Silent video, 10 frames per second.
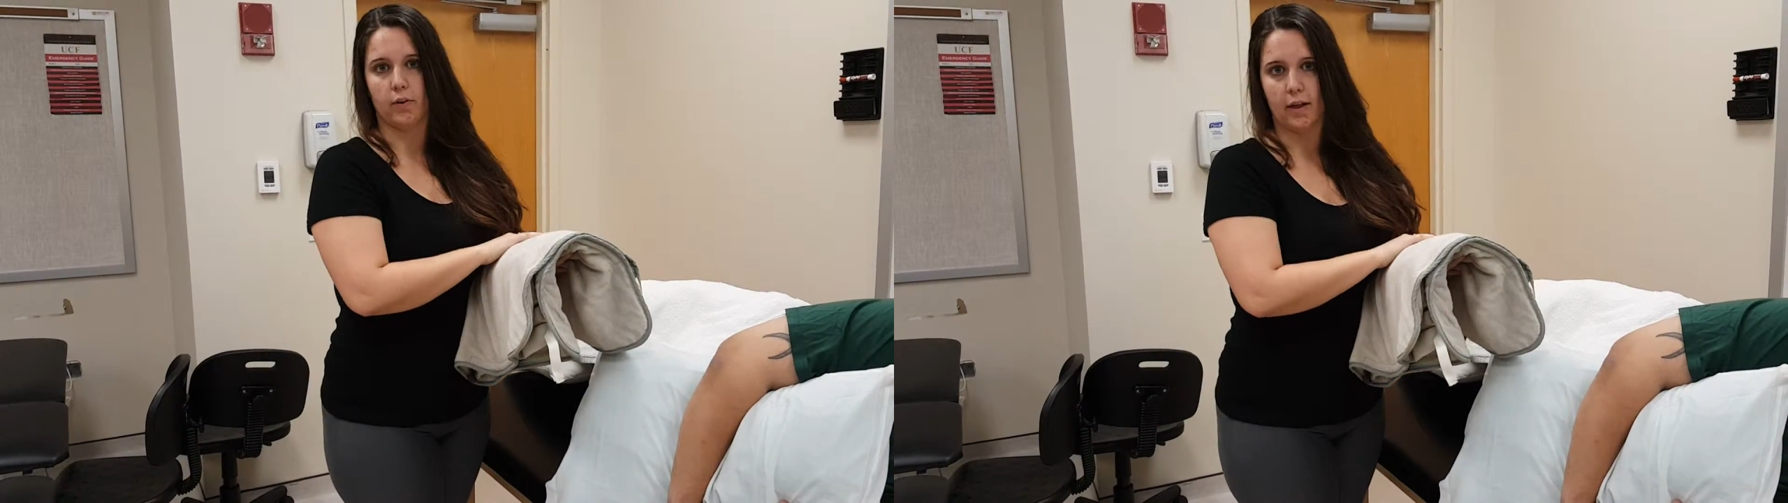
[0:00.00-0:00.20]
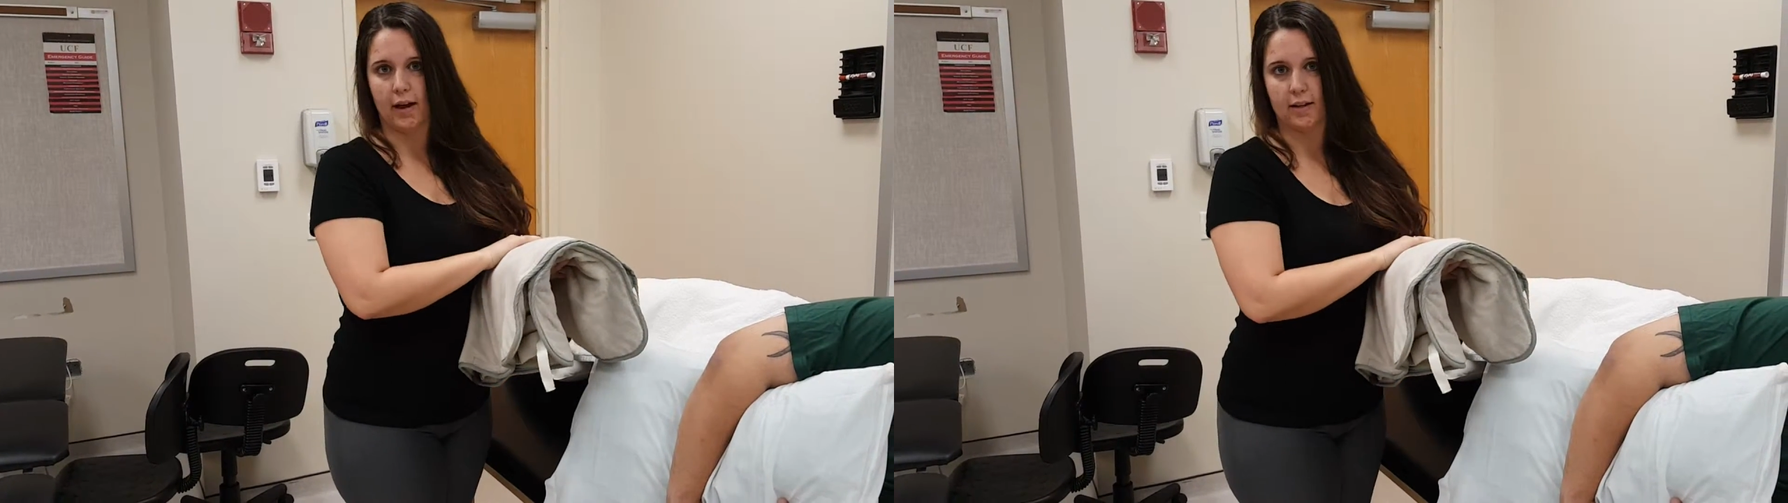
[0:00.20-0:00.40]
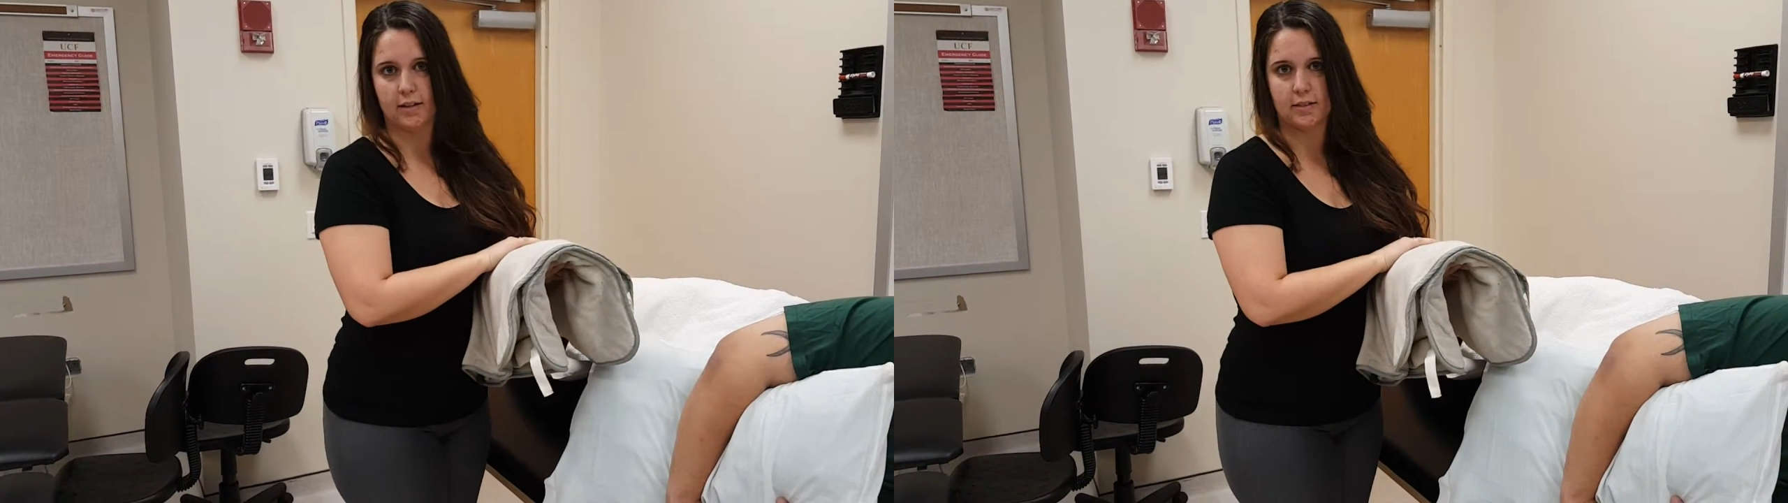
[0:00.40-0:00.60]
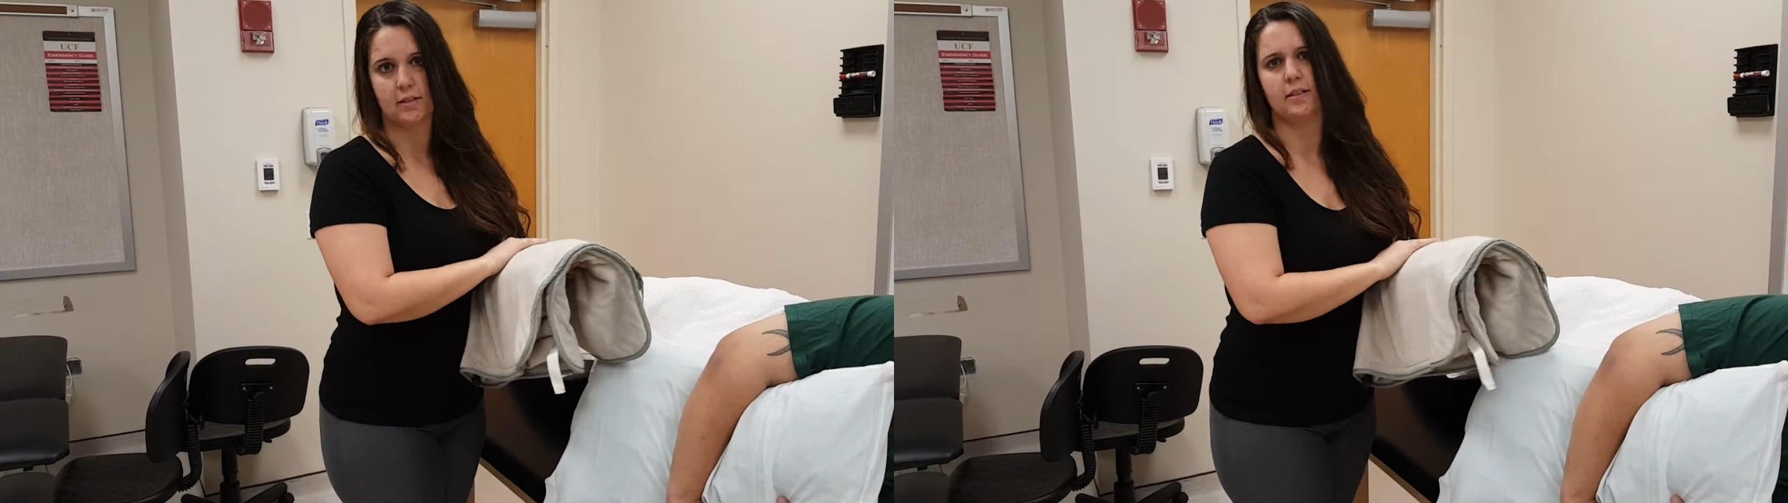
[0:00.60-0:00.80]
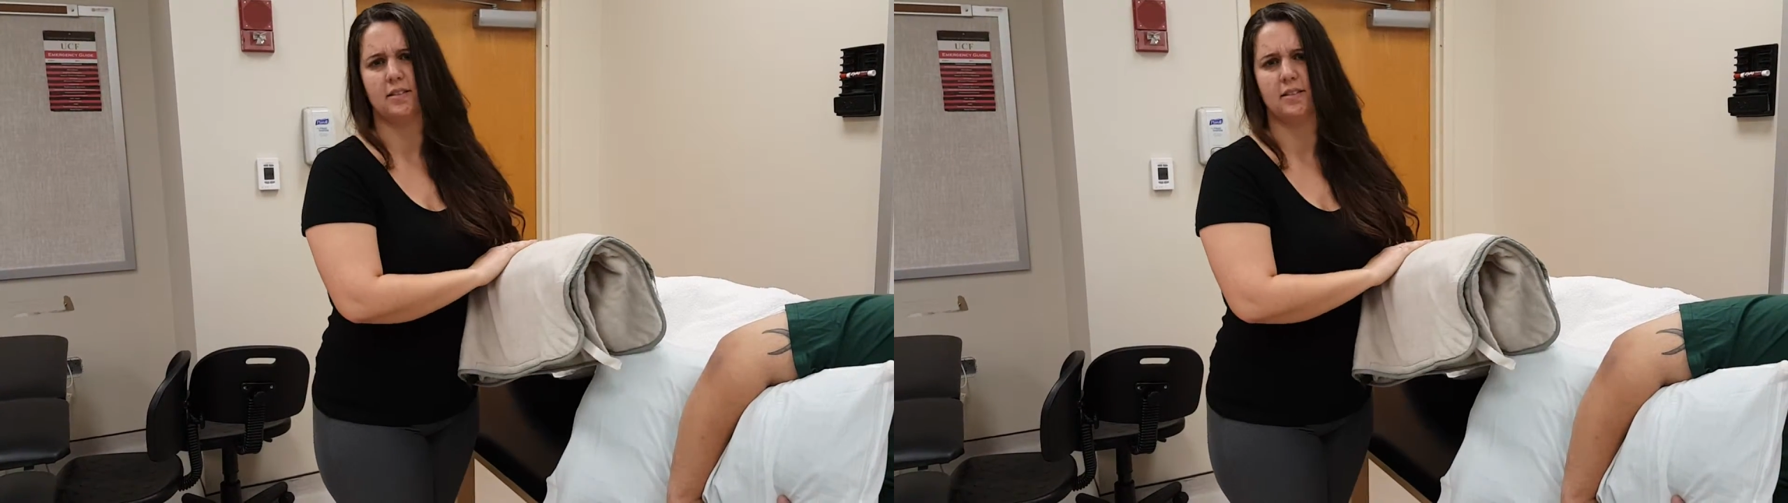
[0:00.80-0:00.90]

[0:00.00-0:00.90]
that is the